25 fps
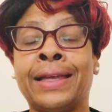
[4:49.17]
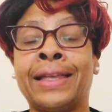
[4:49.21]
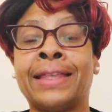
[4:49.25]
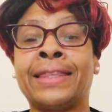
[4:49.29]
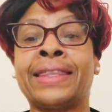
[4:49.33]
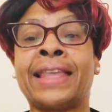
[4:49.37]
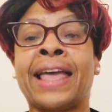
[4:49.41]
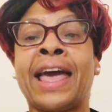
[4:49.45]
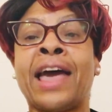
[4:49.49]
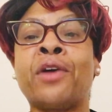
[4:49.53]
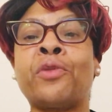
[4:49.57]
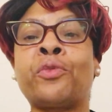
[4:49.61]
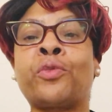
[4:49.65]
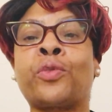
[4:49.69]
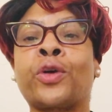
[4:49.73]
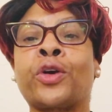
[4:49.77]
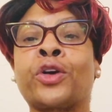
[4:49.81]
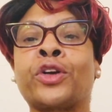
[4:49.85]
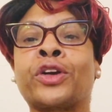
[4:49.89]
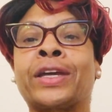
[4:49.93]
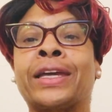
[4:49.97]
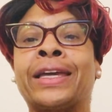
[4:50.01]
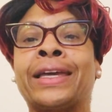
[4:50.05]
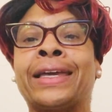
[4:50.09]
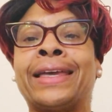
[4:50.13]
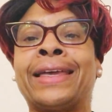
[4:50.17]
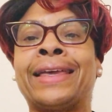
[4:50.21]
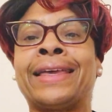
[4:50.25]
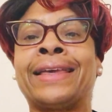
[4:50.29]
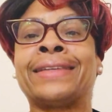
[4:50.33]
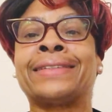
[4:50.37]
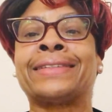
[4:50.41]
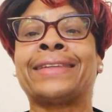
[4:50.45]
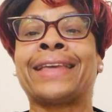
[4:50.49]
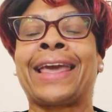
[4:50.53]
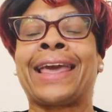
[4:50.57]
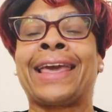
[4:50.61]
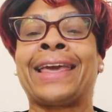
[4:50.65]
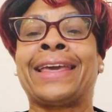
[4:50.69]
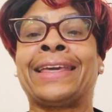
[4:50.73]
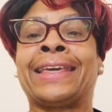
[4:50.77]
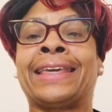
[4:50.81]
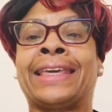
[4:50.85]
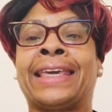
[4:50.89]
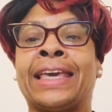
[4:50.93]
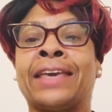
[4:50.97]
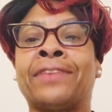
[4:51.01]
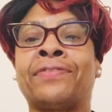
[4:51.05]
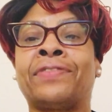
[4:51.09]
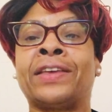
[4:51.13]
Networking is a
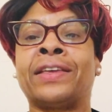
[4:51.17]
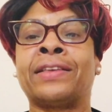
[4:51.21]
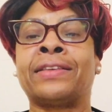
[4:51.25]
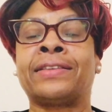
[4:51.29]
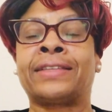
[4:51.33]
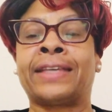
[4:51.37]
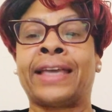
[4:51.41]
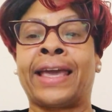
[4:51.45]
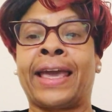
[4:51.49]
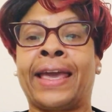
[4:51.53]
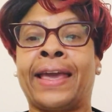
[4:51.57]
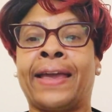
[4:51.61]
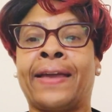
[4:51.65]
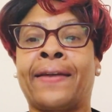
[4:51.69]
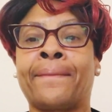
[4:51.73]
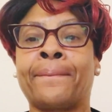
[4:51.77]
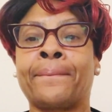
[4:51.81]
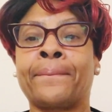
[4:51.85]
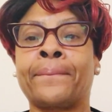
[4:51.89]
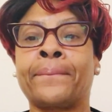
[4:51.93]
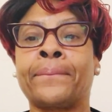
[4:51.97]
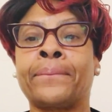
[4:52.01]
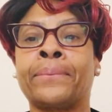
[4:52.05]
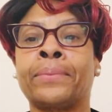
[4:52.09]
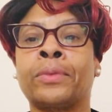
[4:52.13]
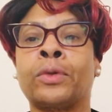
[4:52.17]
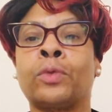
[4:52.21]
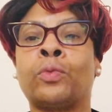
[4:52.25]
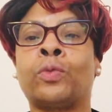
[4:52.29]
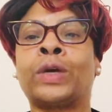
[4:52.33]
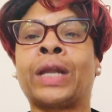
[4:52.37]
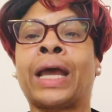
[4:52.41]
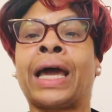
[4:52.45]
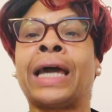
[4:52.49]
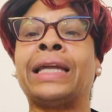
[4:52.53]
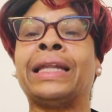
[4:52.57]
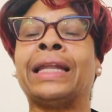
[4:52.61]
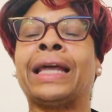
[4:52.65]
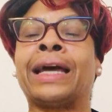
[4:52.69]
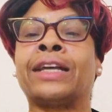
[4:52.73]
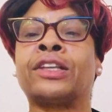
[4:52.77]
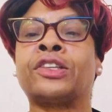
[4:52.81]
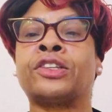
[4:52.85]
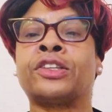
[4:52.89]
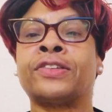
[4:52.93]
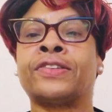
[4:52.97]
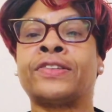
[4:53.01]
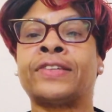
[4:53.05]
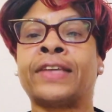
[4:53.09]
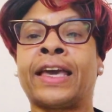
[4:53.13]
give and take. What I like
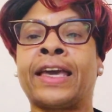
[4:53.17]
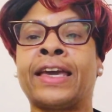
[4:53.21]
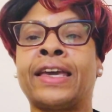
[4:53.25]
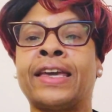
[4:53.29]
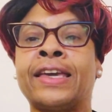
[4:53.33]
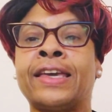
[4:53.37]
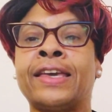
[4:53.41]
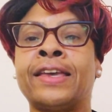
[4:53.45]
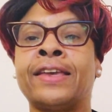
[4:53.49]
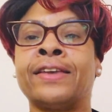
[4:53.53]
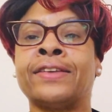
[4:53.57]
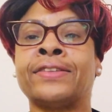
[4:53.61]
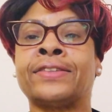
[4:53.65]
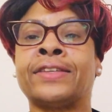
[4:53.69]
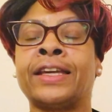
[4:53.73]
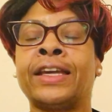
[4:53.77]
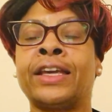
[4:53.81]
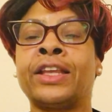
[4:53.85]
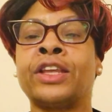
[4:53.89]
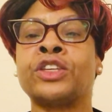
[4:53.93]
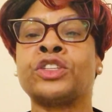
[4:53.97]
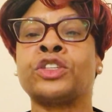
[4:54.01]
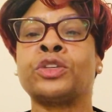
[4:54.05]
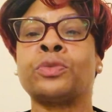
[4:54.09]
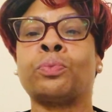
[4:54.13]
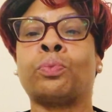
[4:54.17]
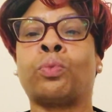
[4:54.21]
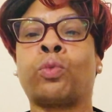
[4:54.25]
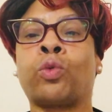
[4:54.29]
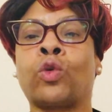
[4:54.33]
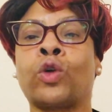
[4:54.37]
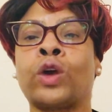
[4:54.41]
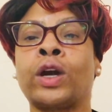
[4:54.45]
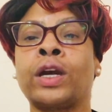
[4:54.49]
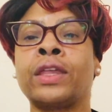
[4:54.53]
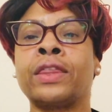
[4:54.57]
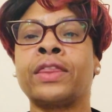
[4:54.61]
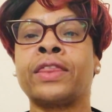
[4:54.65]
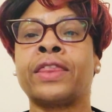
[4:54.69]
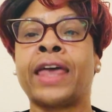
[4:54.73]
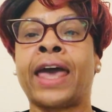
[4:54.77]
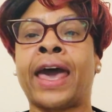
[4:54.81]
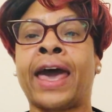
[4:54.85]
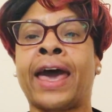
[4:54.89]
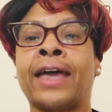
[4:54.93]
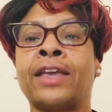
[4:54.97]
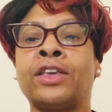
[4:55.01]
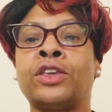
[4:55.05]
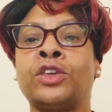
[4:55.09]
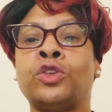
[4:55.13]
to say is it is important
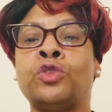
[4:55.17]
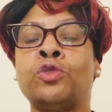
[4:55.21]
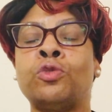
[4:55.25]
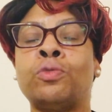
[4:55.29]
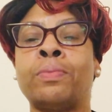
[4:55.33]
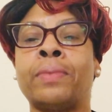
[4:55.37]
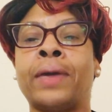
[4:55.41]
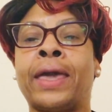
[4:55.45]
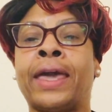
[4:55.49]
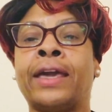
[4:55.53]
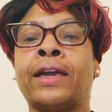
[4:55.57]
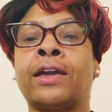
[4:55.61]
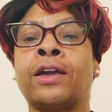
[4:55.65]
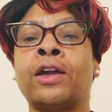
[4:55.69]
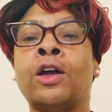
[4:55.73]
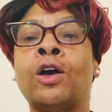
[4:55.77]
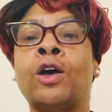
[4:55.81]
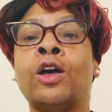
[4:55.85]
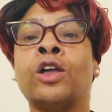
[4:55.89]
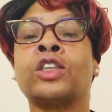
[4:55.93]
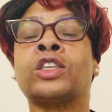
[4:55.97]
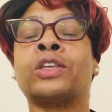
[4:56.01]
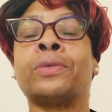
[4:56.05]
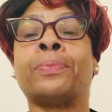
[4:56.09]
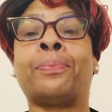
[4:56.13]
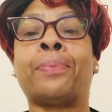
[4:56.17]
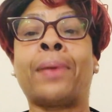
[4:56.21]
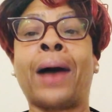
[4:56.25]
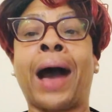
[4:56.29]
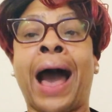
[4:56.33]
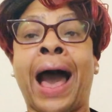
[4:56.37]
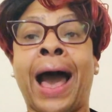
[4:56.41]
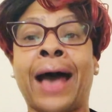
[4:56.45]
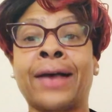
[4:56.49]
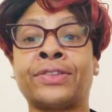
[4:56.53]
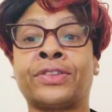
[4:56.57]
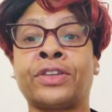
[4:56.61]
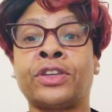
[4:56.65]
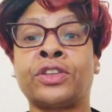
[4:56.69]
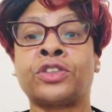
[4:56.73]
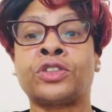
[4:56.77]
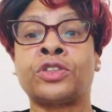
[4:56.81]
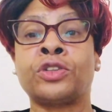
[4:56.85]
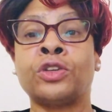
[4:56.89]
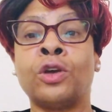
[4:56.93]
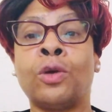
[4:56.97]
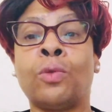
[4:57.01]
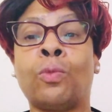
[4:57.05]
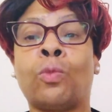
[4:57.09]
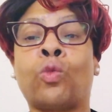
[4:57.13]
that you make deposits
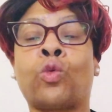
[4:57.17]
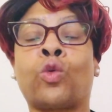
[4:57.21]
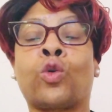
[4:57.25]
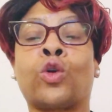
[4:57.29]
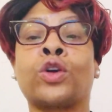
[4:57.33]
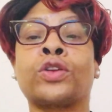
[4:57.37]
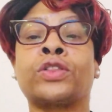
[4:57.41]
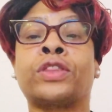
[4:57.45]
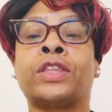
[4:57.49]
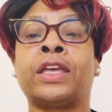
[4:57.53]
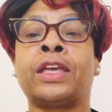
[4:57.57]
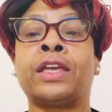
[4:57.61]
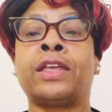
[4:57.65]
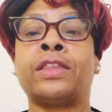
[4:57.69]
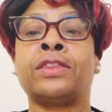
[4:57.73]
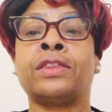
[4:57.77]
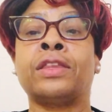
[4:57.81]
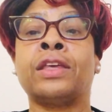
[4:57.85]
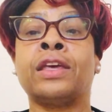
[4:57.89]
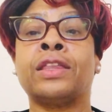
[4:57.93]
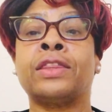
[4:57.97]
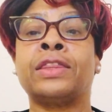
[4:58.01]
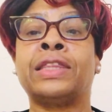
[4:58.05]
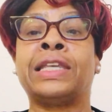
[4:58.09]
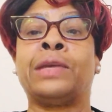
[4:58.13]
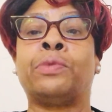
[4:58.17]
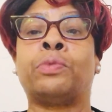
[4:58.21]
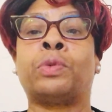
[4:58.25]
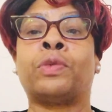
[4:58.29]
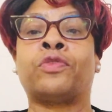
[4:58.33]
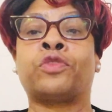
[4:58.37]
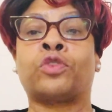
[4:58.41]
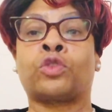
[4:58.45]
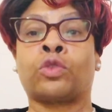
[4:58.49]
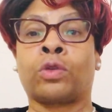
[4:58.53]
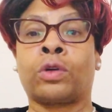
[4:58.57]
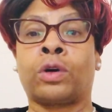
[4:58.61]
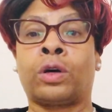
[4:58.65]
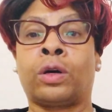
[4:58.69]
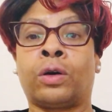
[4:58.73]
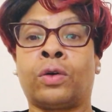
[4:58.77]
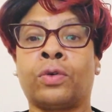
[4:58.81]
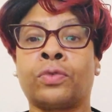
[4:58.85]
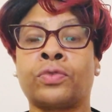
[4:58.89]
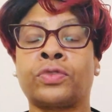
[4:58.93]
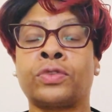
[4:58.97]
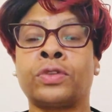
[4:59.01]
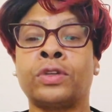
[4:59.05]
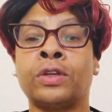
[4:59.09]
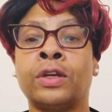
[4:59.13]
more than the
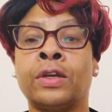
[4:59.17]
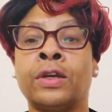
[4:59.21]
withdrawals.